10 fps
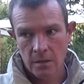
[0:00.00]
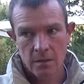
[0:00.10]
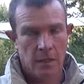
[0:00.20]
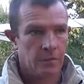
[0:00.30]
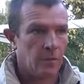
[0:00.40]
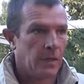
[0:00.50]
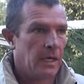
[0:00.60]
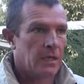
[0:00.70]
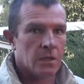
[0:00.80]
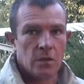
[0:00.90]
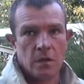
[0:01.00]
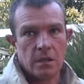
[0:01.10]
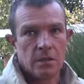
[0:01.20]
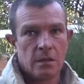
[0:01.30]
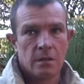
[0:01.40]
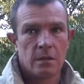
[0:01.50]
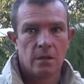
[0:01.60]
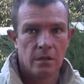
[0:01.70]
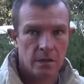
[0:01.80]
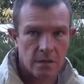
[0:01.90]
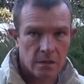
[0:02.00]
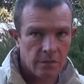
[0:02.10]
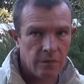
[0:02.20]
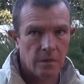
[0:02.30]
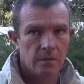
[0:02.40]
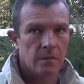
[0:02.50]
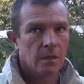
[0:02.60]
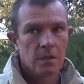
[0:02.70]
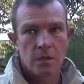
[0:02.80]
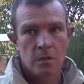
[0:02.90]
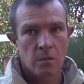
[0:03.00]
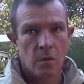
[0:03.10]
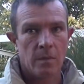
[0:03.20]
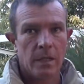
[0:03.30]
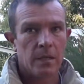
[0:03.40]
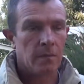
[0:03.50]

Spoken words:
you have to pay $100. So you just give them small money.